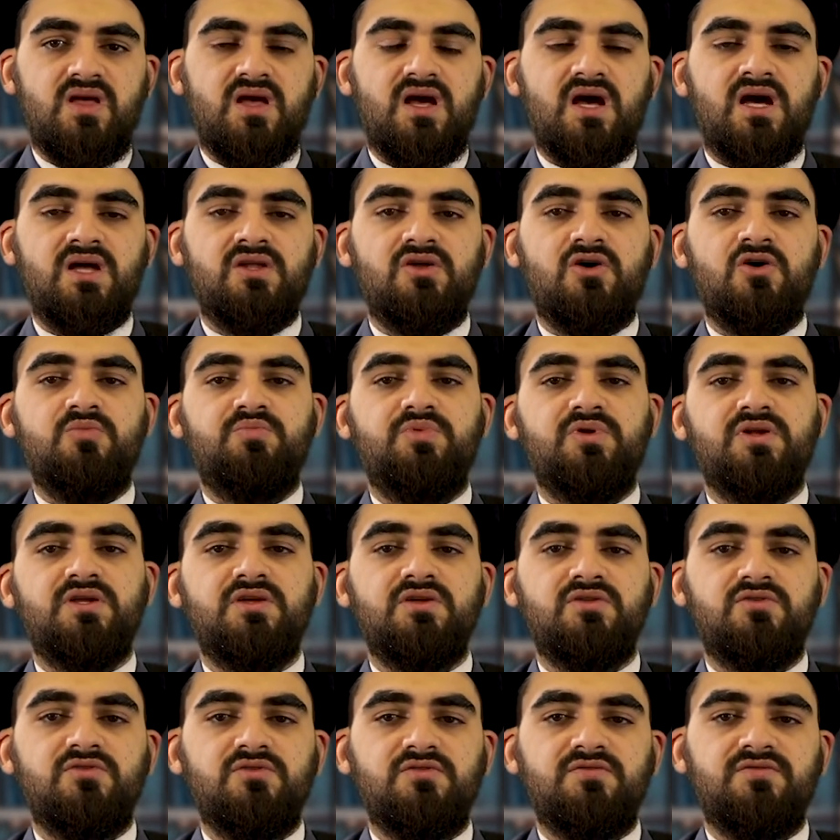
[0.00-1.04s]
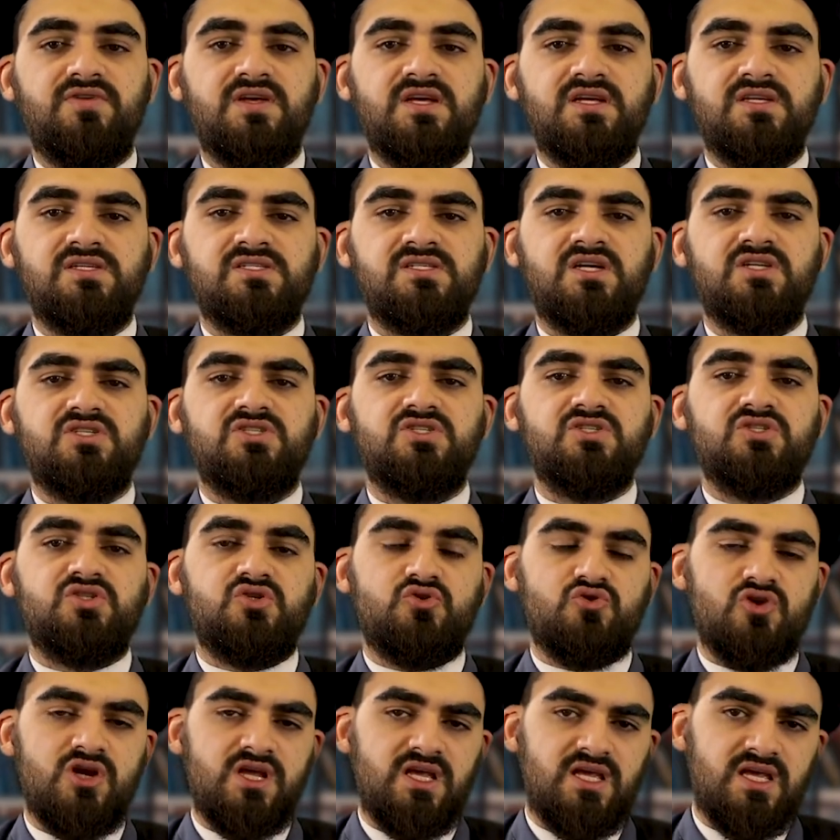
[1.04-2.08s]
and openly do things such as
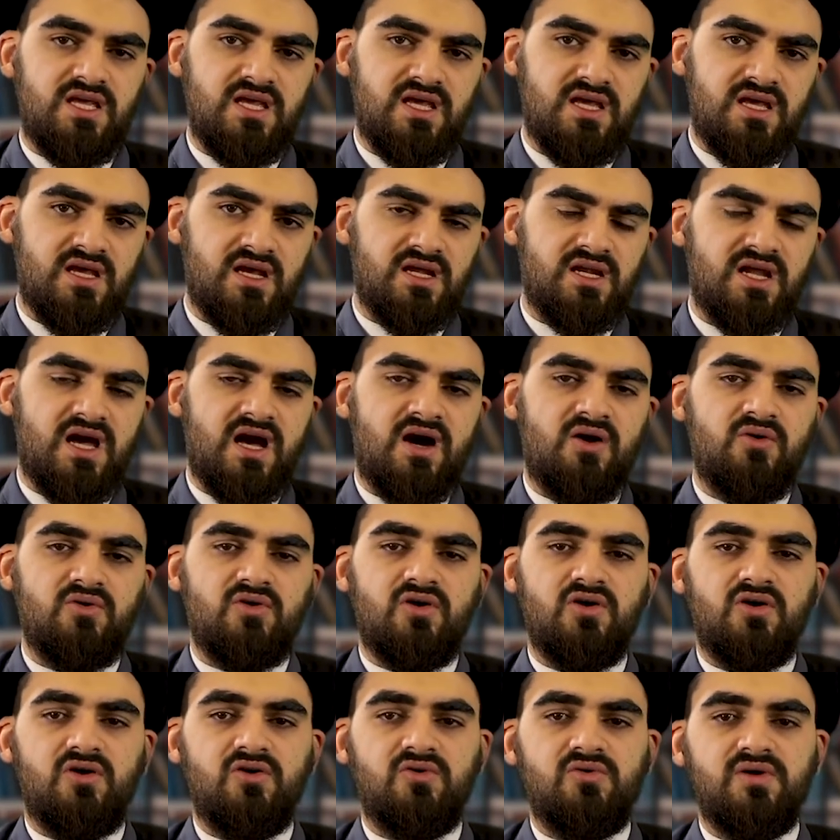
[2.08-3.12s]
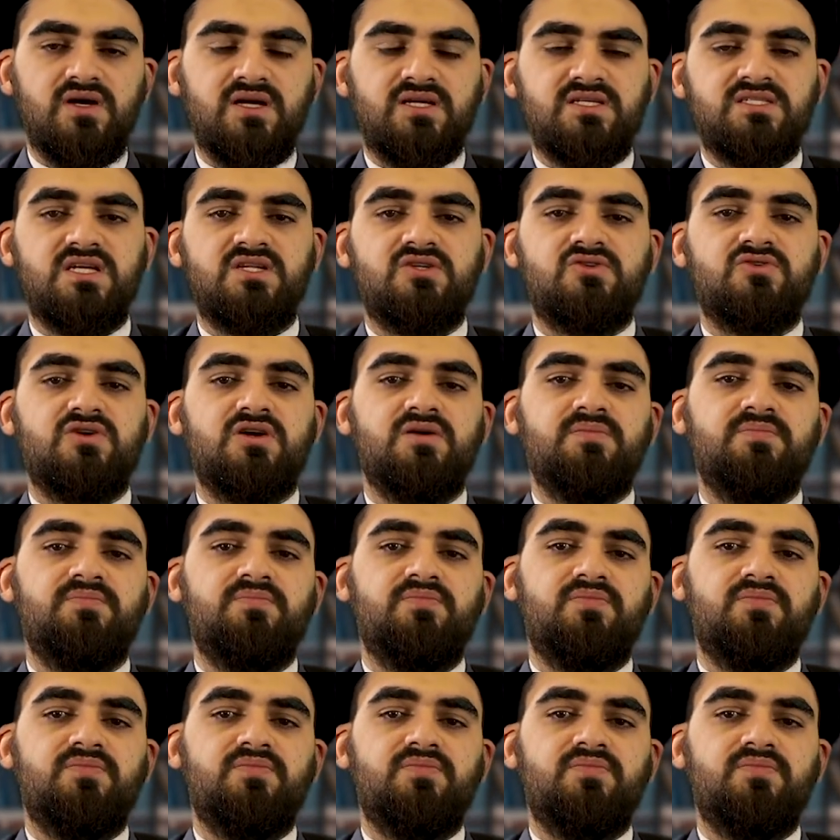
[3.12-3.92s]
drinking and alcohol, etc.